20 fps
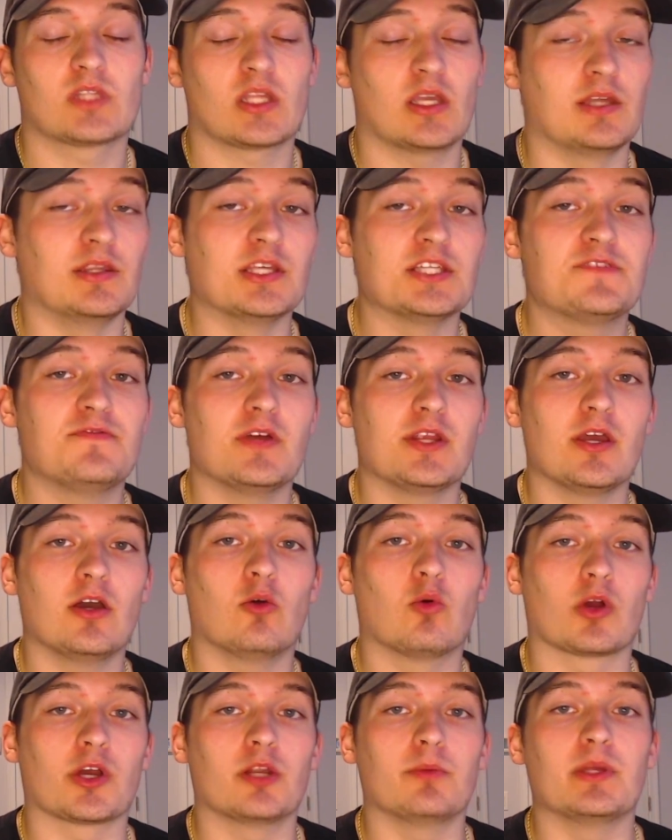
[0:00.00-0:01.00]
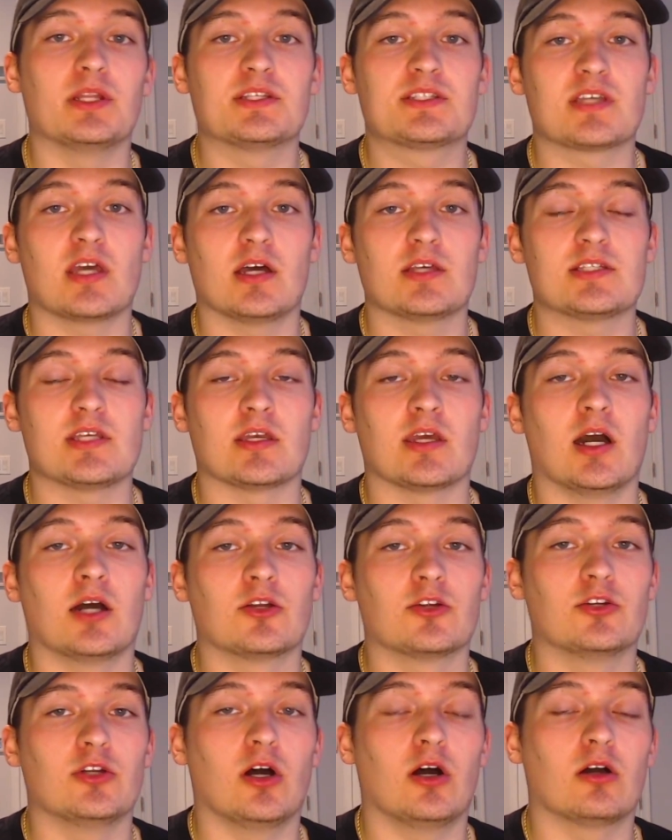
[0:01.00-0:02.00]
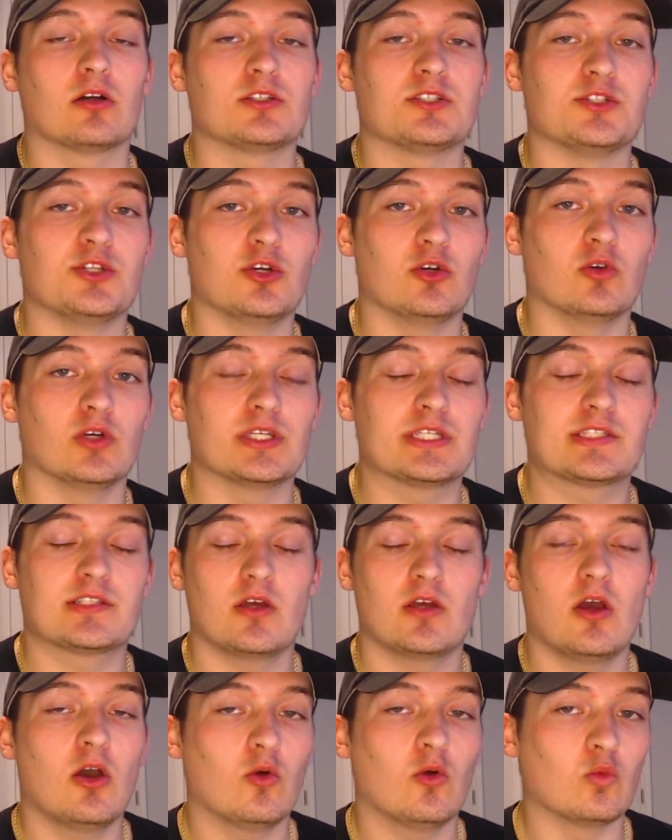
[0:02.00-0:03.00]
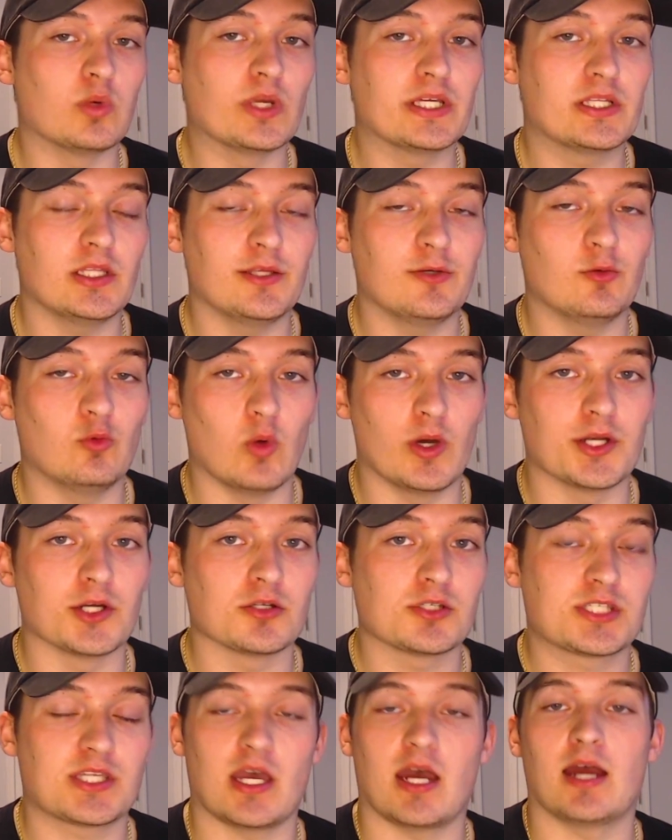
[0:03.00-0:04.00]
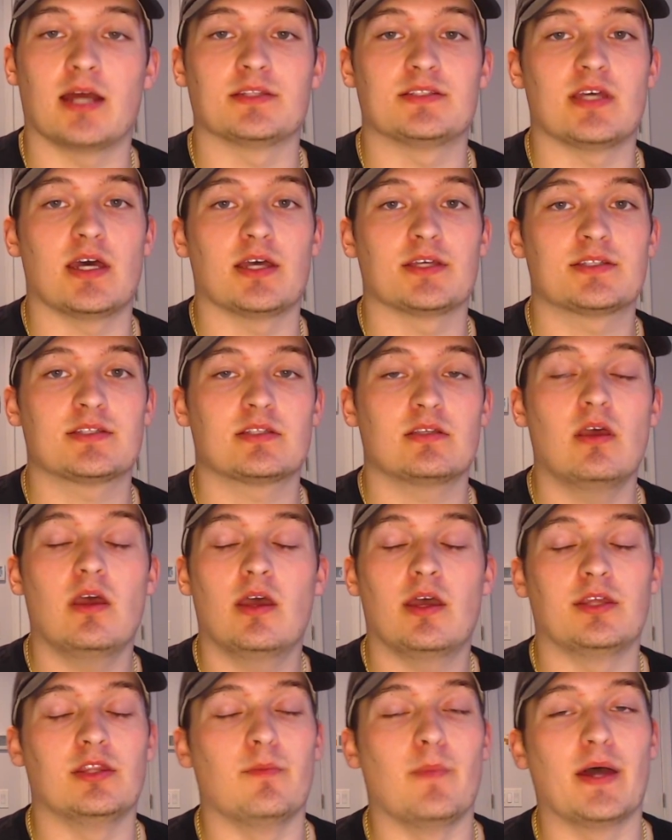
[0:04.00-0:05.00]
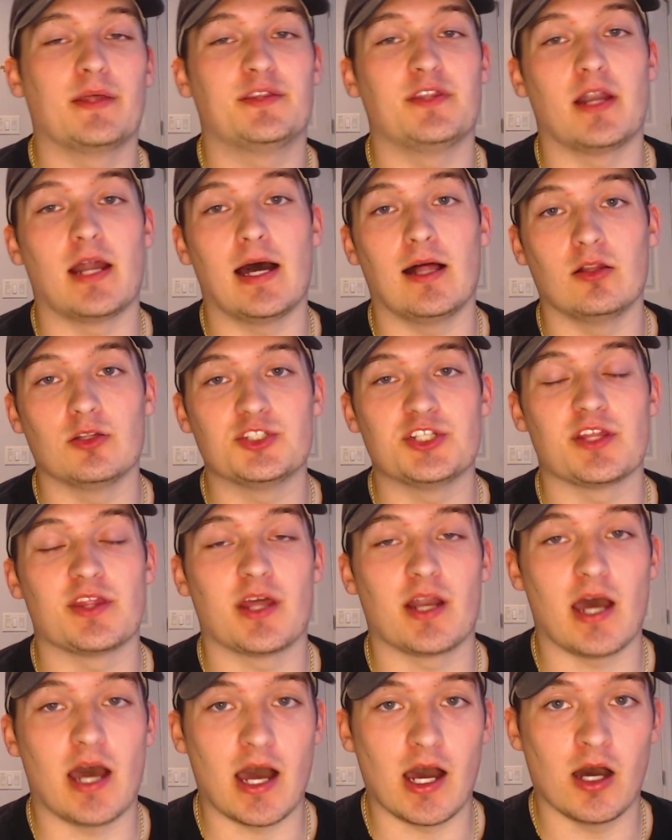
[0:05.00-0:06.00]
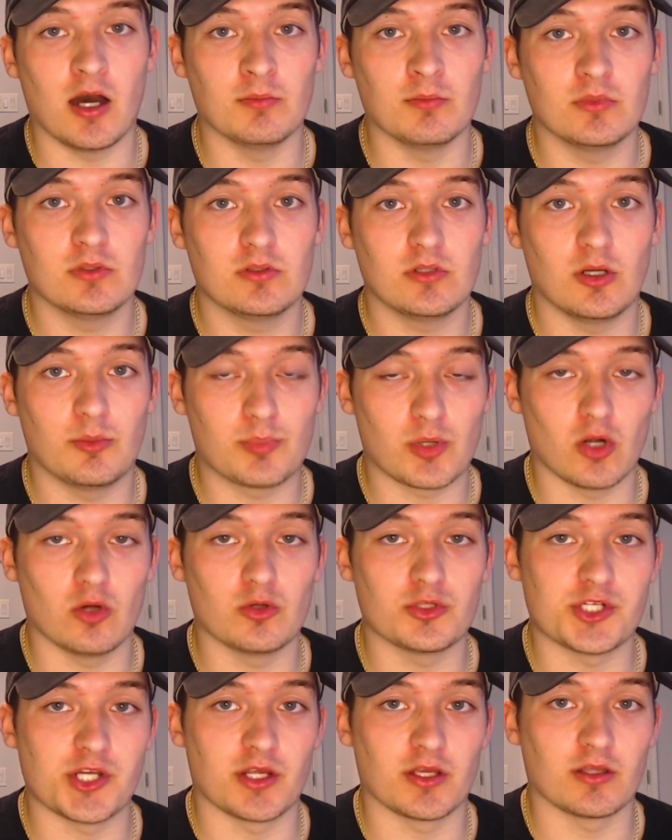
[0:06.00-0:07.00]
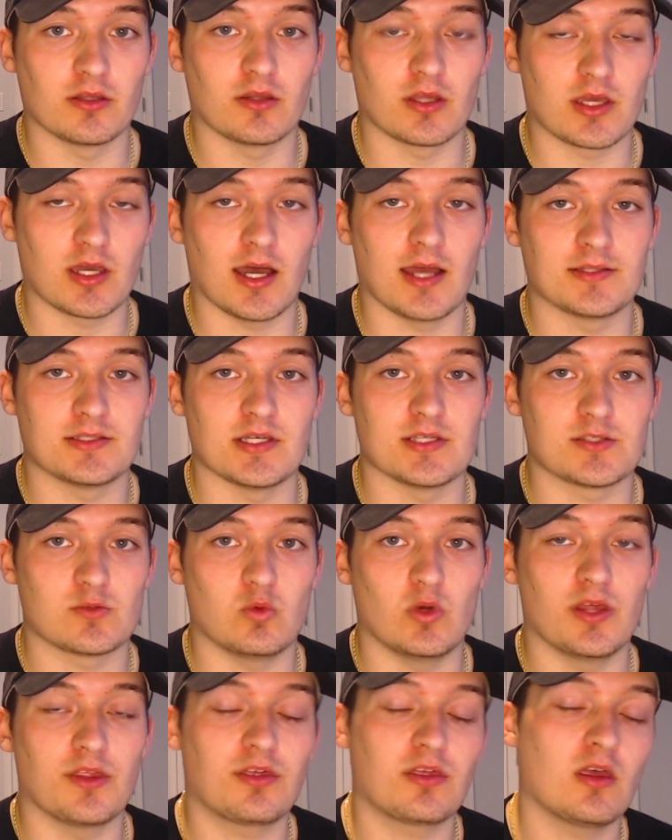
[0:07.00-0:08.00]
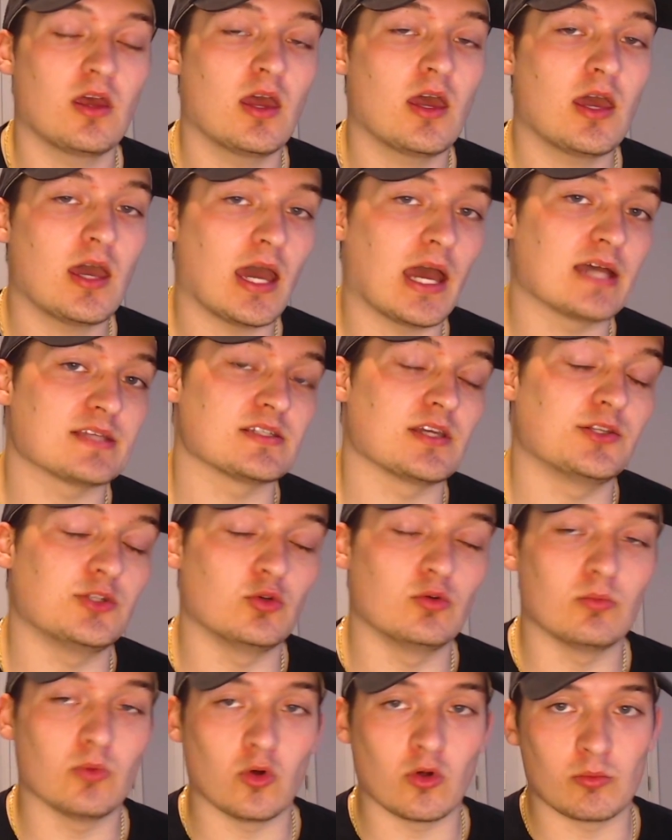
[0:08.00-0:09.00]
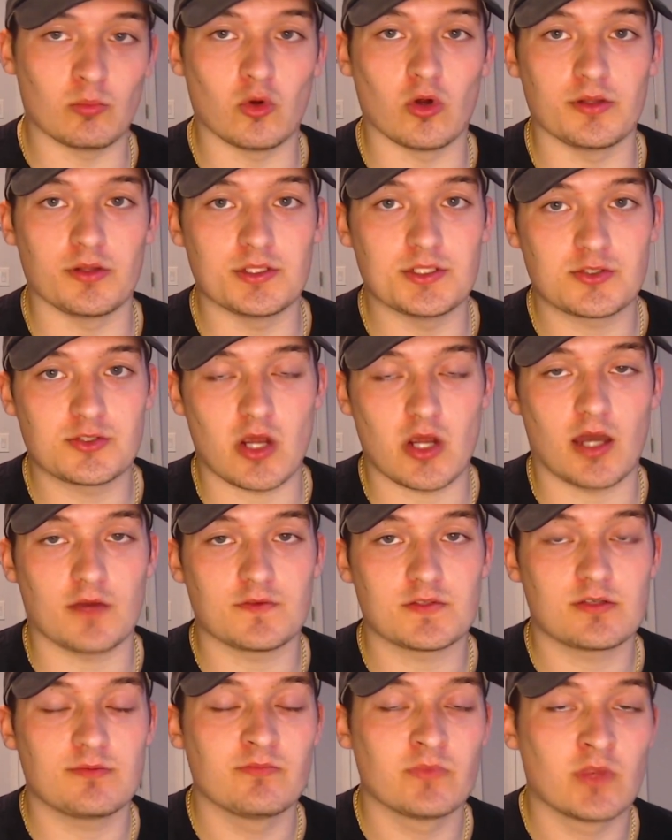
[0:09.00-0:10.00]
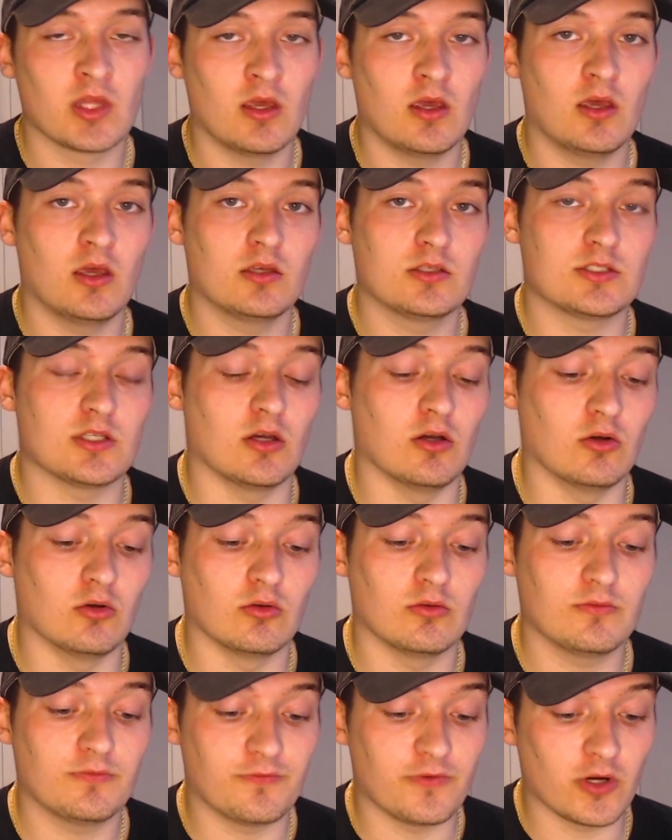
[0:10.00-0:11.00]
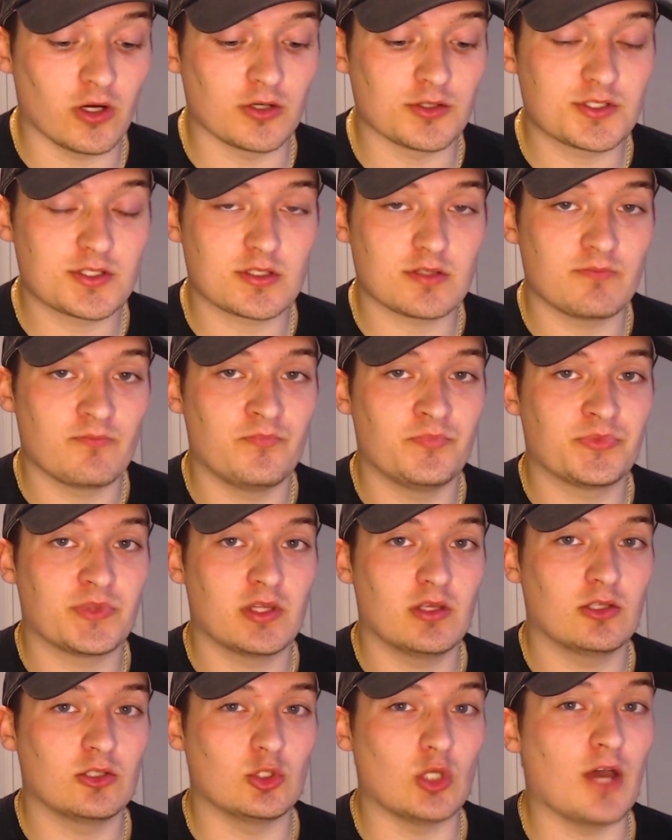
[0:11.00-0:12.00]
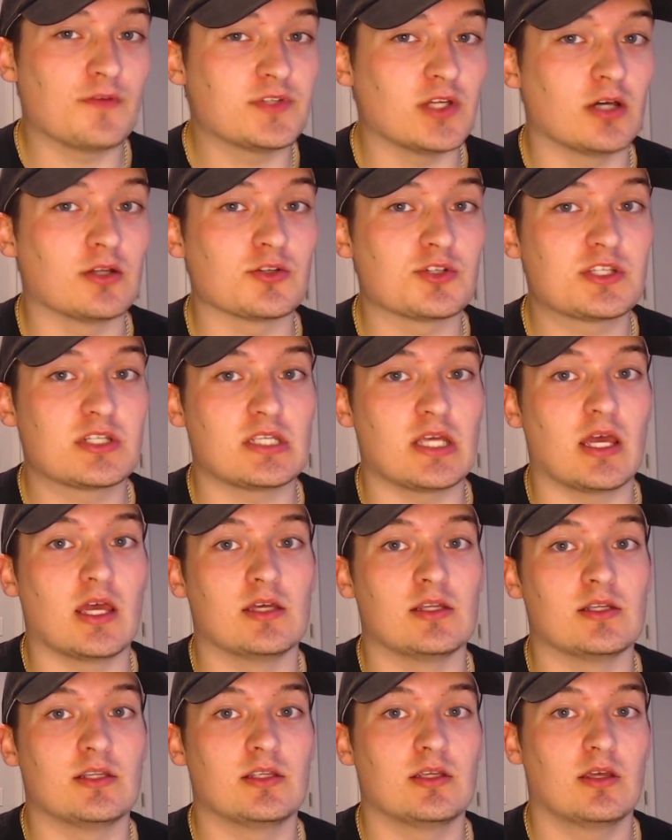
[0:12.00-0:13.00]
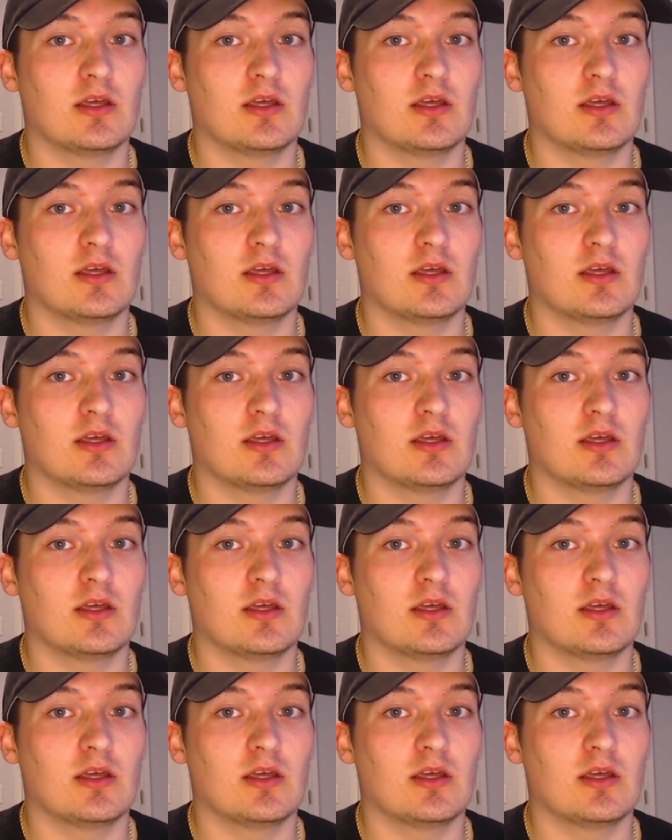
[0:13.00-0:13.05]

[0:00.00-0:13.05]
In this video, we're going to be discussing Underdog's newest weekly winners contest and the methodology that I'm approaching the contest with as I do more and more of these drafts. So first, you have to understand